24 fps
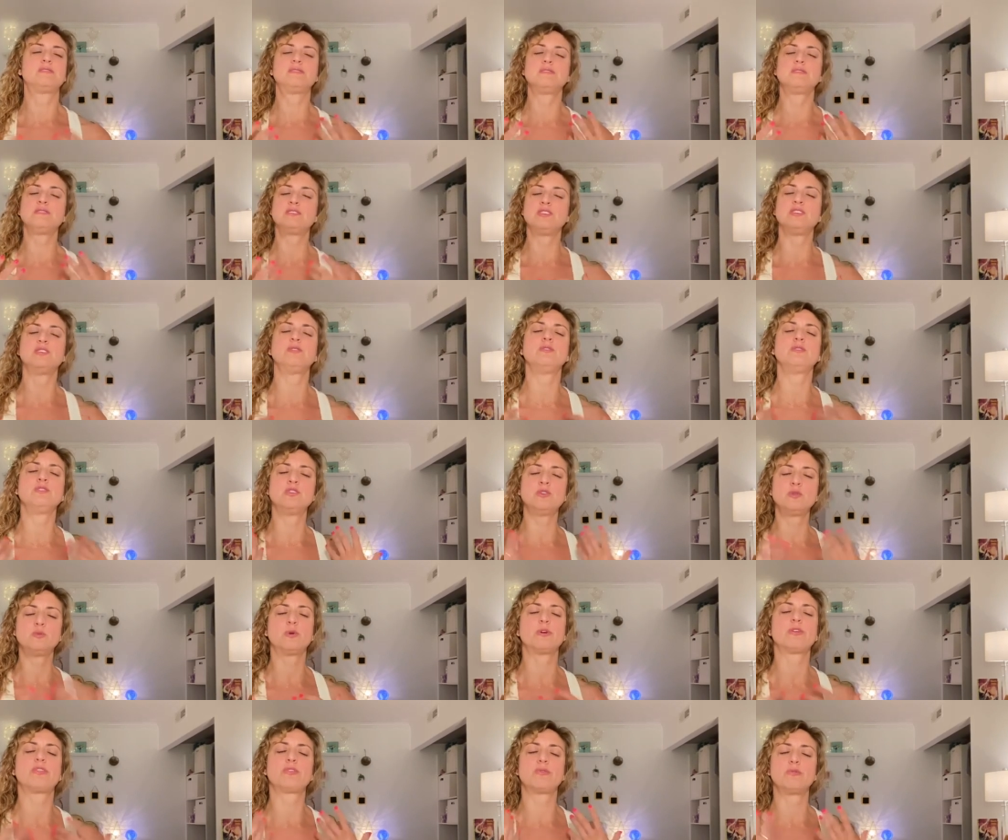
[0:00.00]
you, you
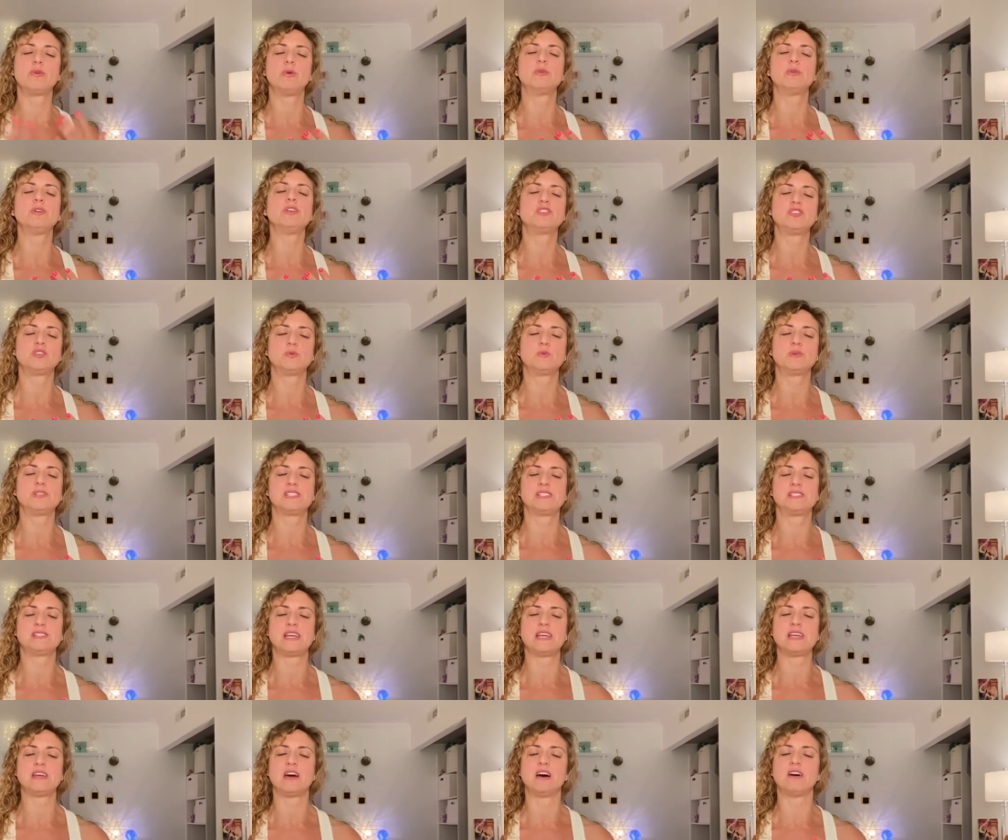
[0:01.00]
were thrown into a
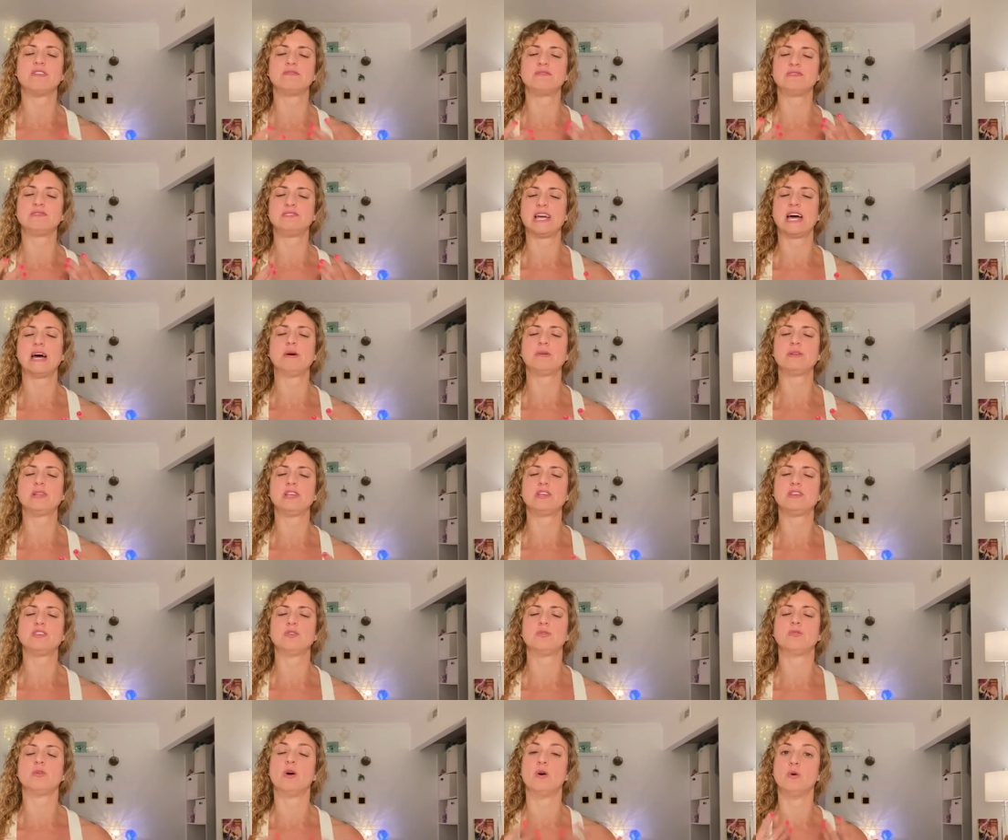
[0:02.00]
state of doubting
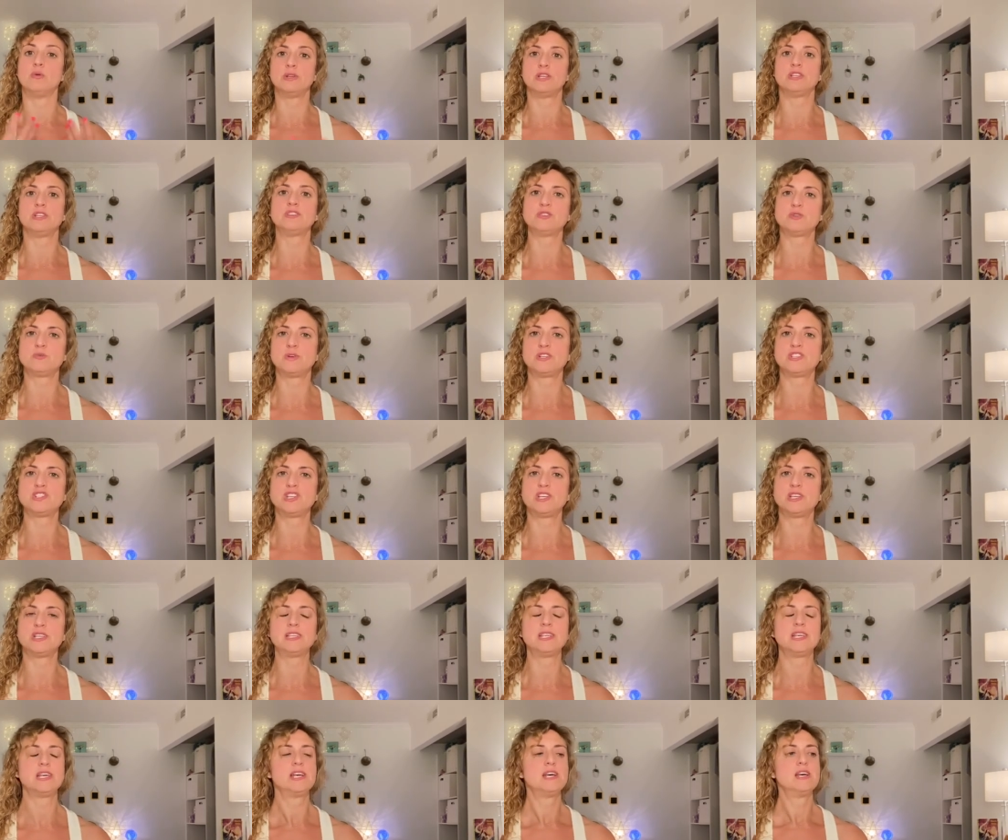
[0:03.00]
your own
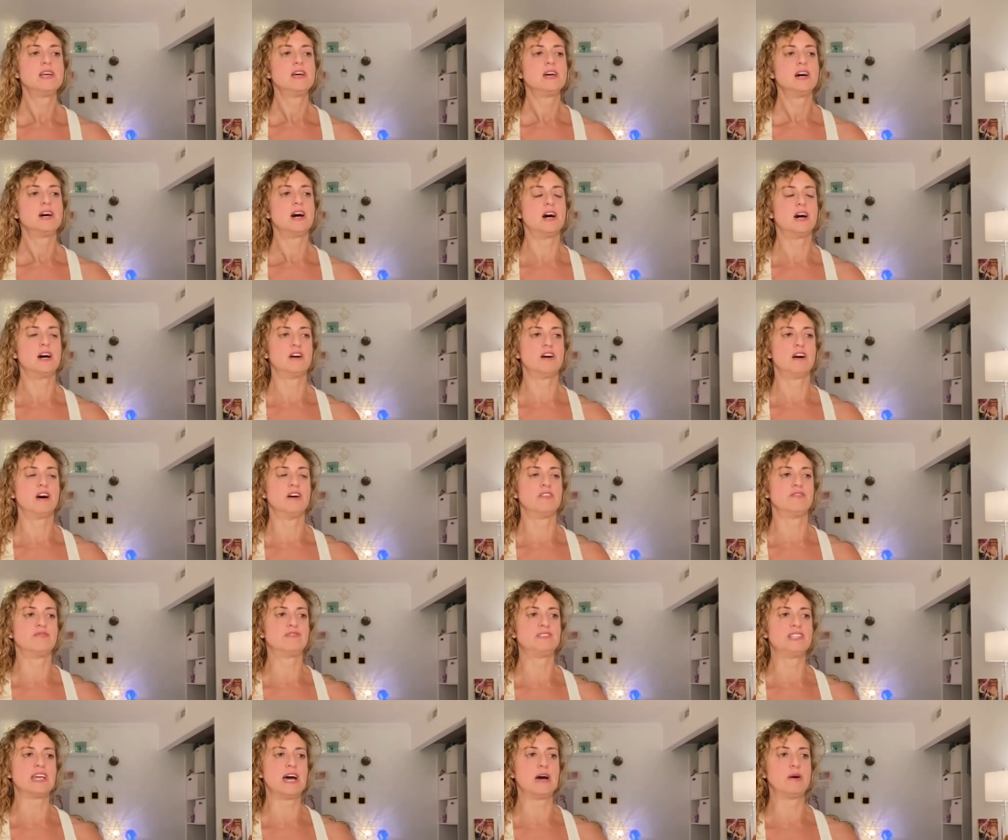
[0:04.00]
intuition, uh,
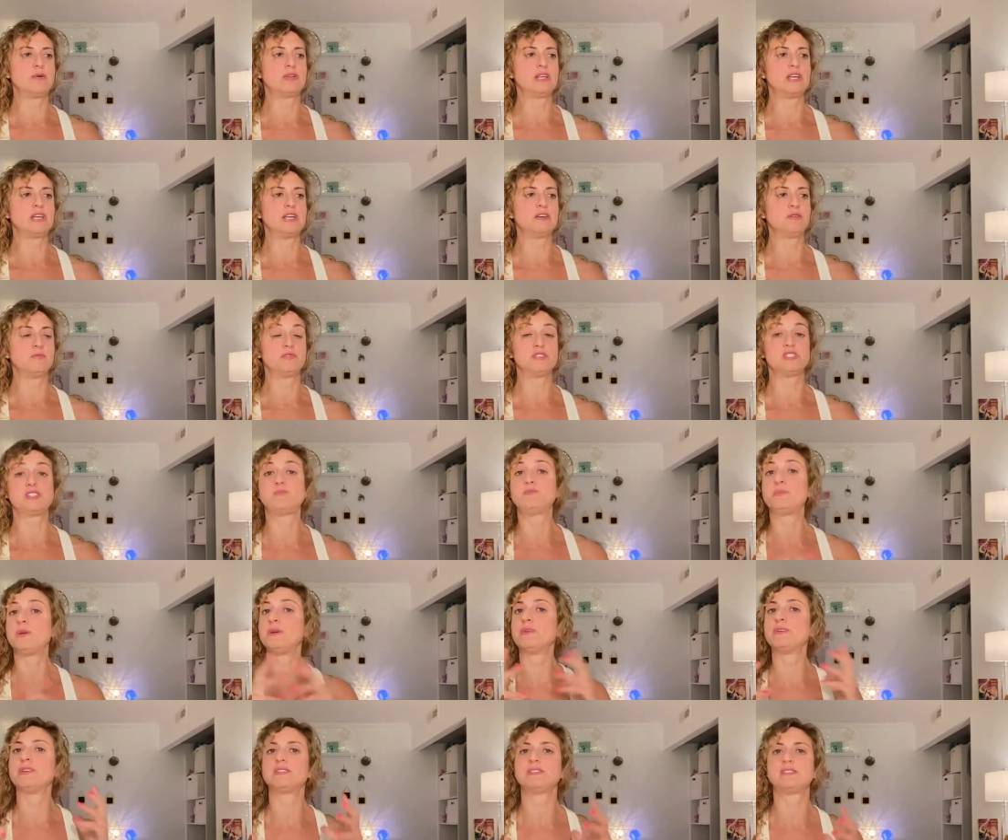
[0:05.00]
of doubting
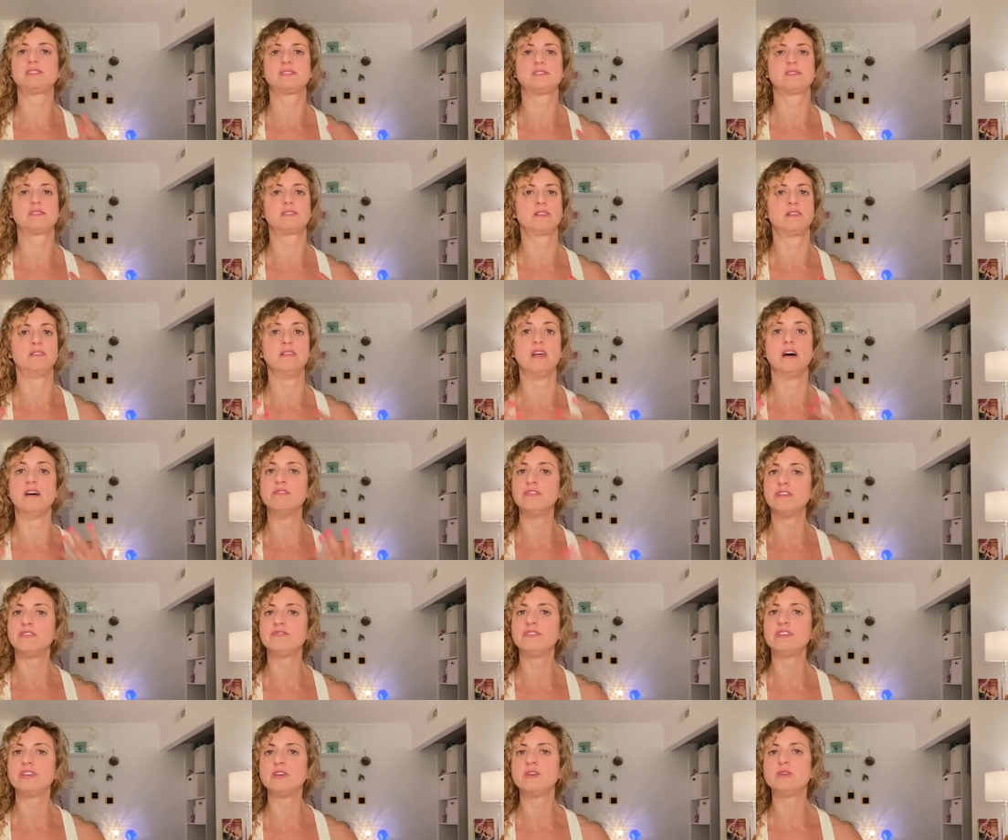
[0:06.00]
Spirit's love
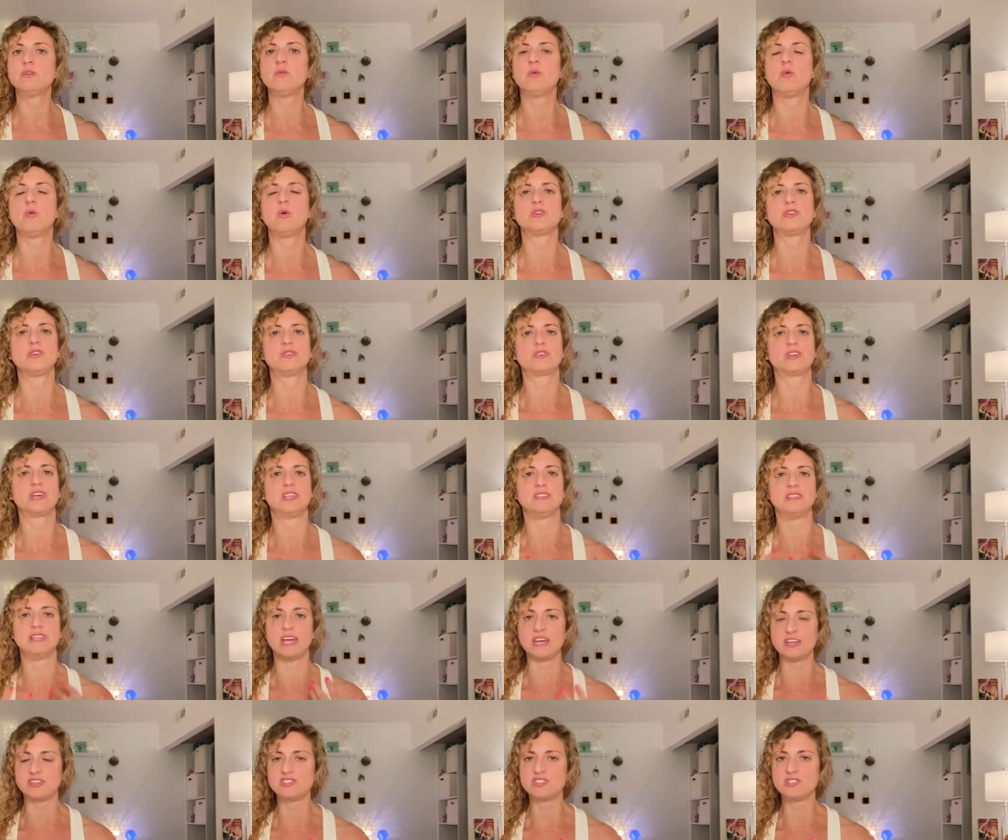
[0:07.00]
of you or your
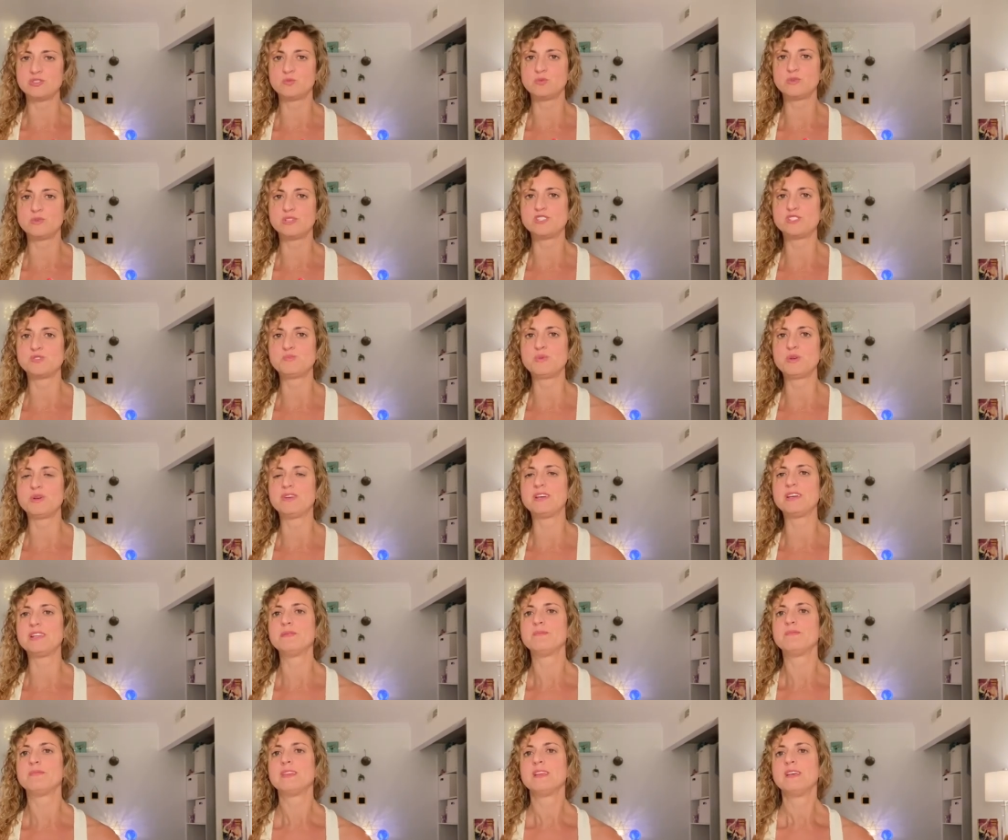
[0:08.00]
connection with
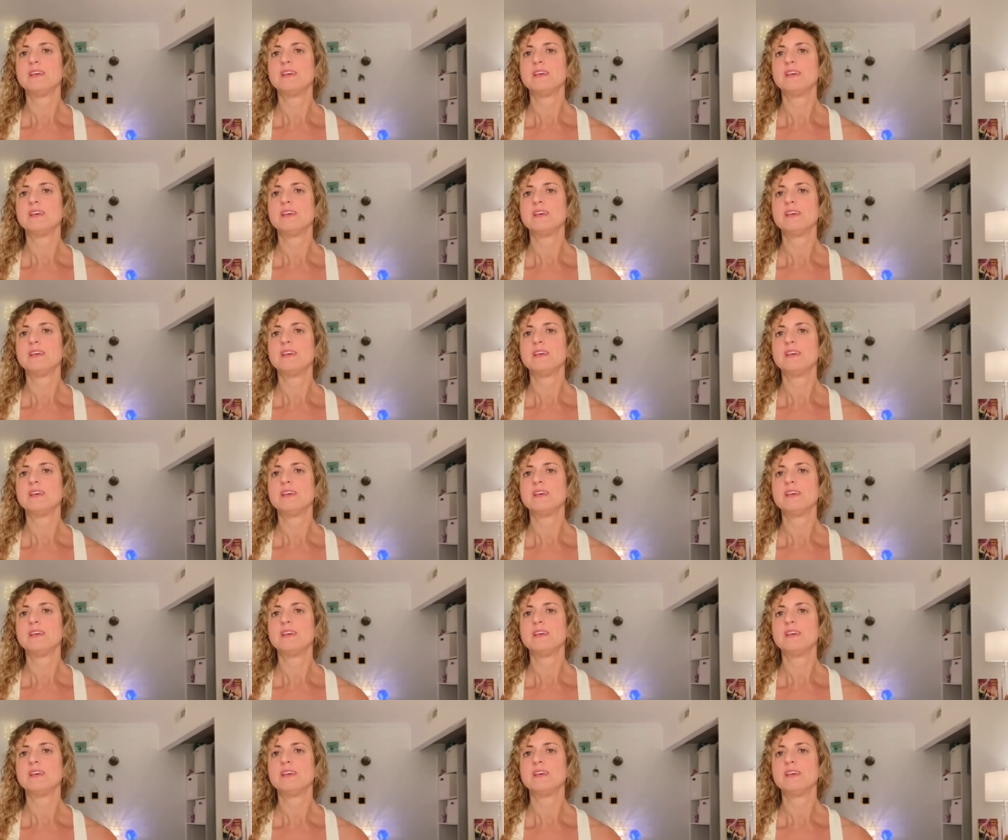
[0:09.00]
Spirit.